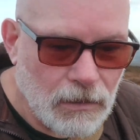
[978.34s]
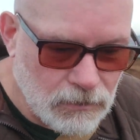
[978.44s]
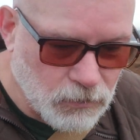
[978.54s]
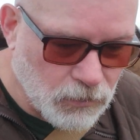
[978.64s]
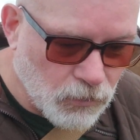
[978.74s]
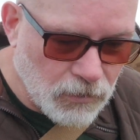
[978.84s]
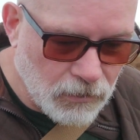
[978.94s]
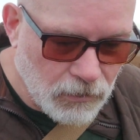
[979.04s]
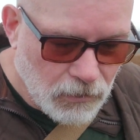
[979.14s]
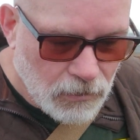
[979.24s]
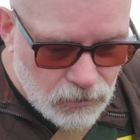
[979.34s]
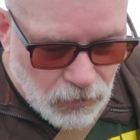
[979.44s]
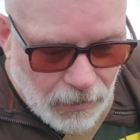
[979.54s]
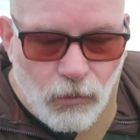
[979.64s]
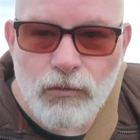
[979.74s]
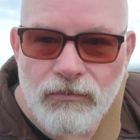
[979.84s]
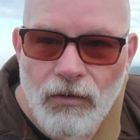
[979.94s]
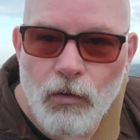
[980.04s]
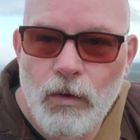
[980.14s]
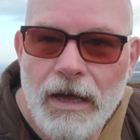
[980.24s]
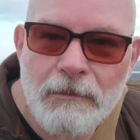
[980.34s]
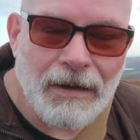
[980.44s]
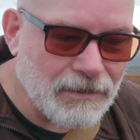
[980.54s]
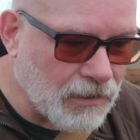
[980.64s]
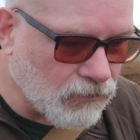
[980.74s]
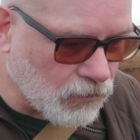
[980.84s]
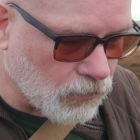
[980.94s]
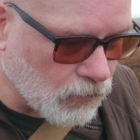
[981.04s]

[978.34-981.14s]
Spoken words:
is we're going to try and look for a way back down.